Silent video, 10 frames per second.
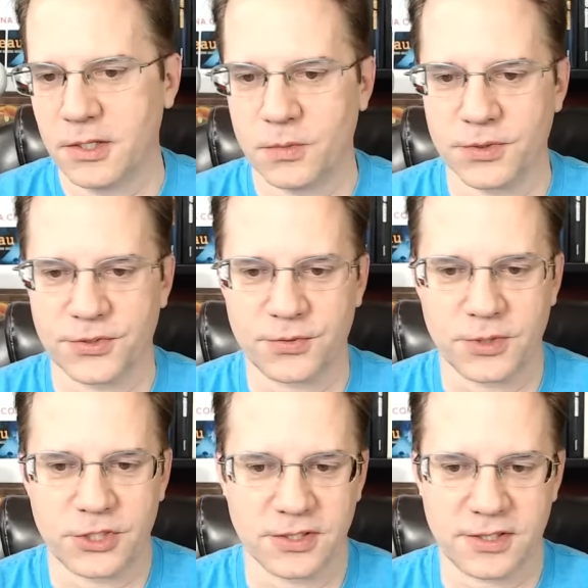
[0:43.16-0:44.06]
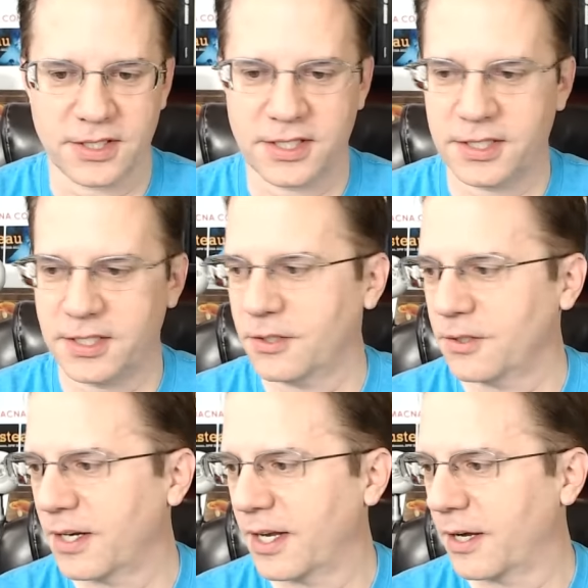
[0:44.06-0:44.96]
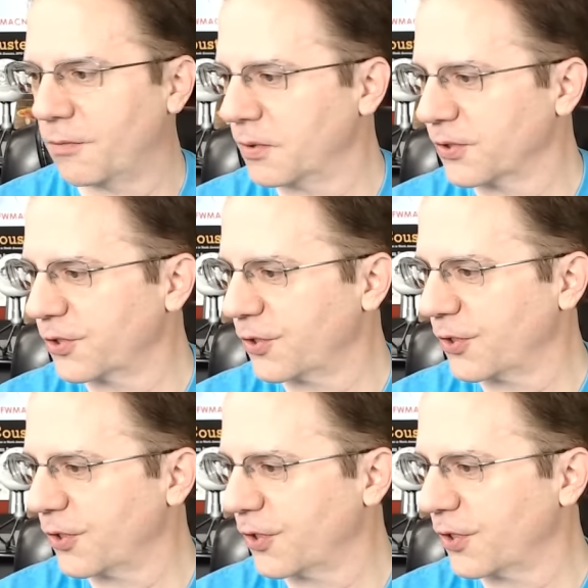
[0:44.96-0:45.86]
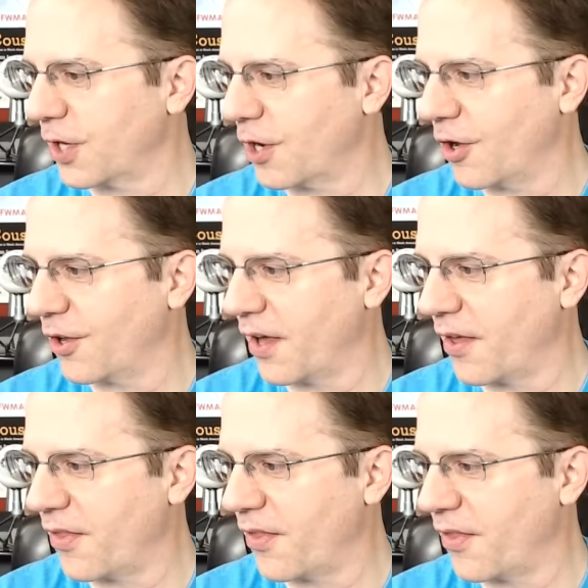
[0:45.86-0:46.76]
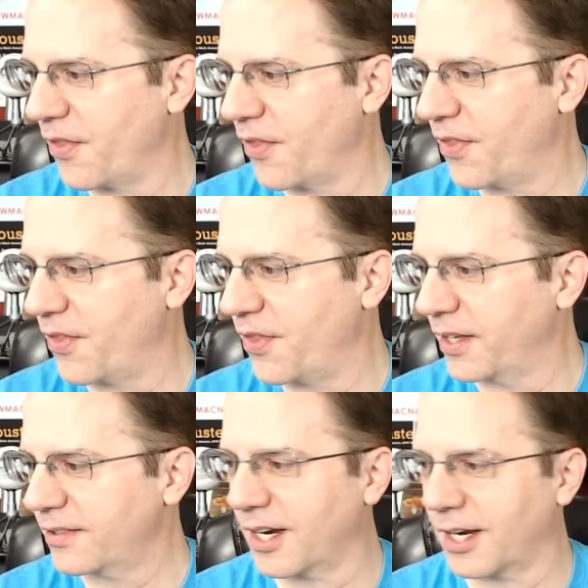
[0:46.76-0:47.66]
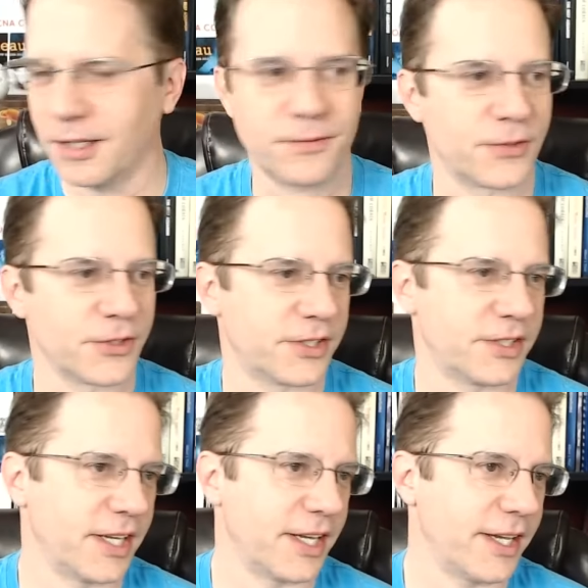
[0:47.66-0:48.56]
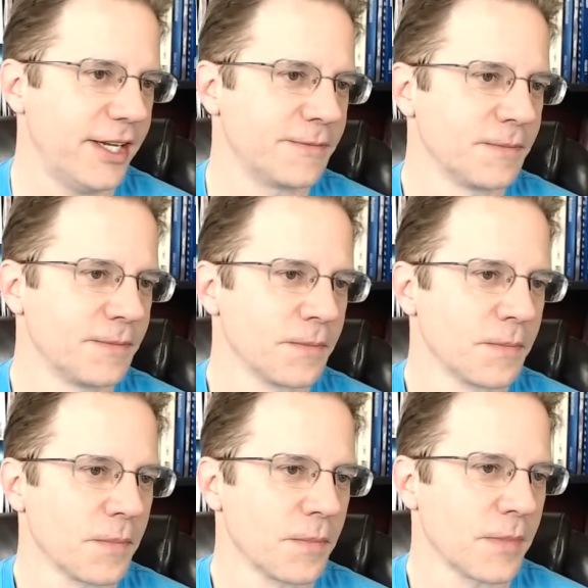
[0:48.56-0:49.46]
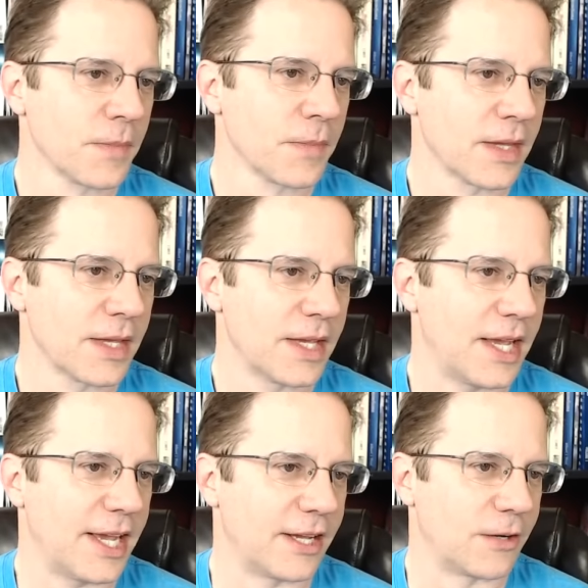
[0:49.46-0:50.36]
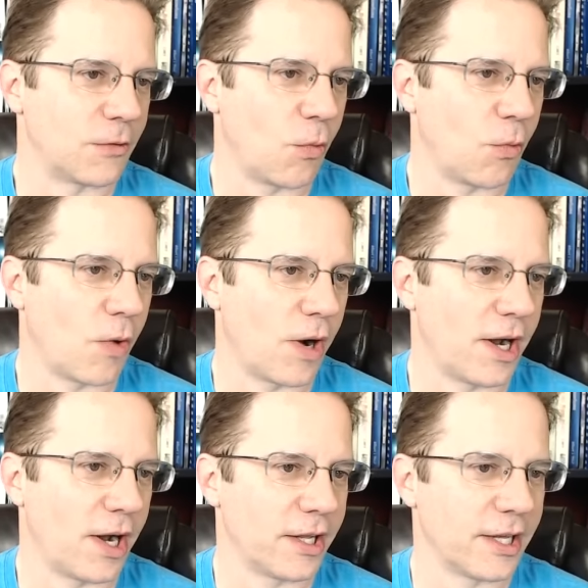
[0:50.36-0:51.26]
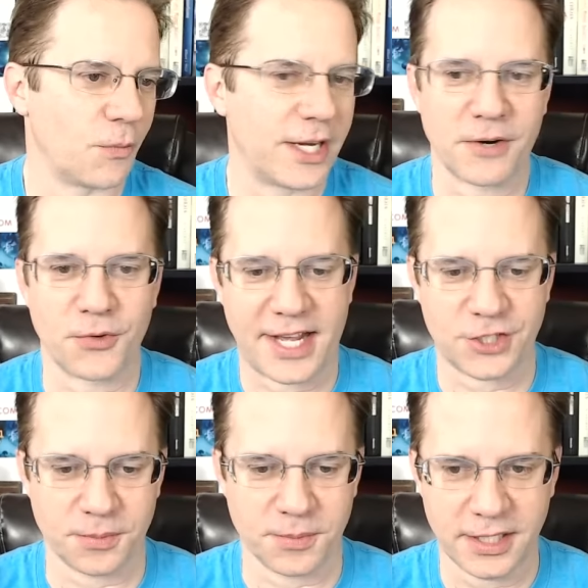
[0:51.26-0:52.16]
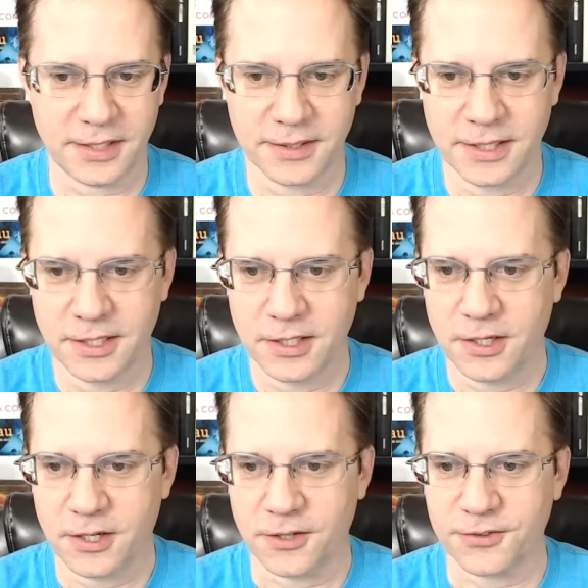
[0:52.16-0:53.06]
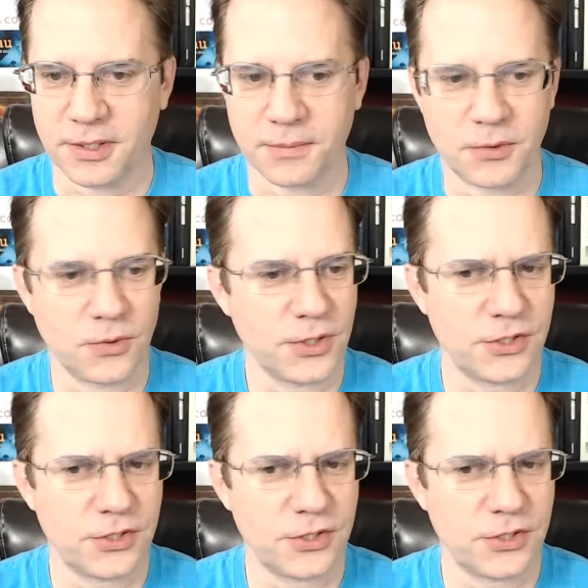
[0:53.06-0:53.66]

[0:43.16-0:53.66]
we'll switch this to here and we will turn on this title for today. And while I'm waiting for everyone to catch up with me, also I'm going to